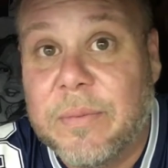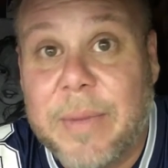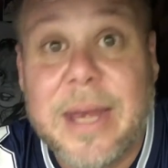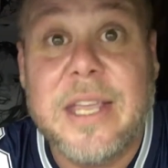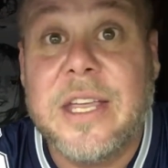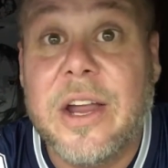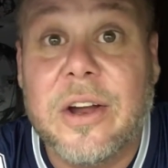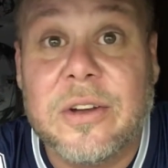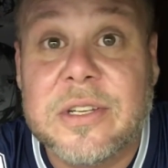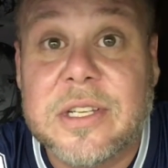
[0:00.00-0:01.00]
many
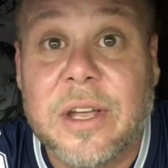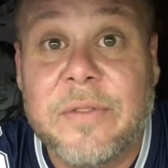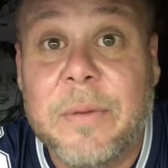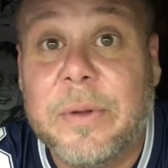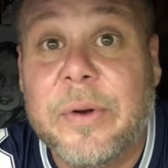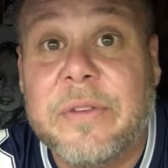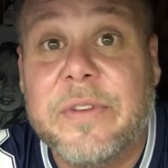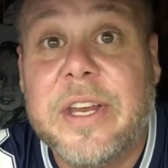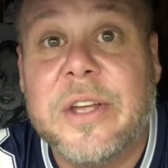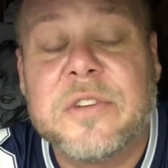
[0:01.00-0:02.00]
years of uploading
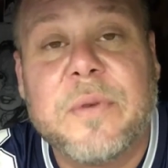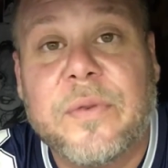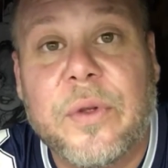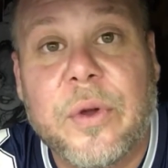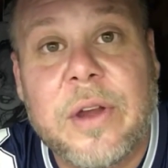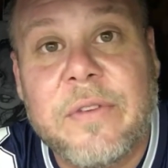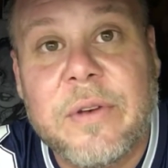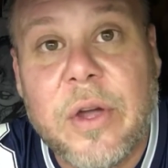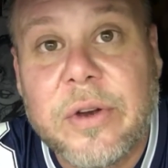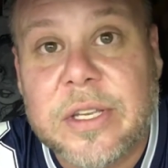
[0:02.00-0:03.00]
videos before they're even
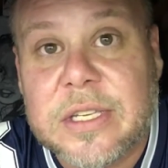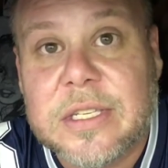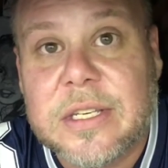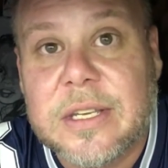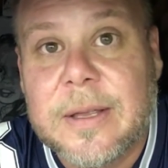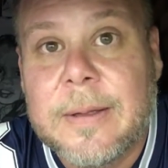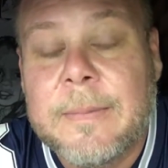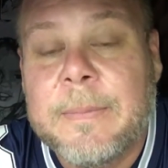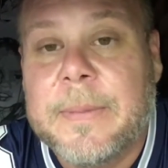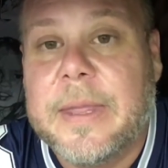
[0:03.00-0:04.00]
noticed
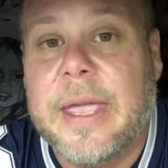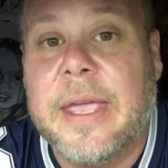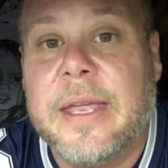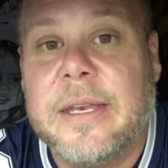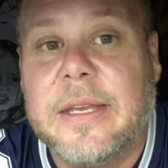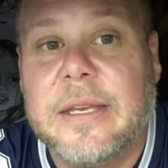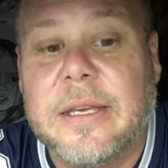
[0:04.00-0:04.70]
and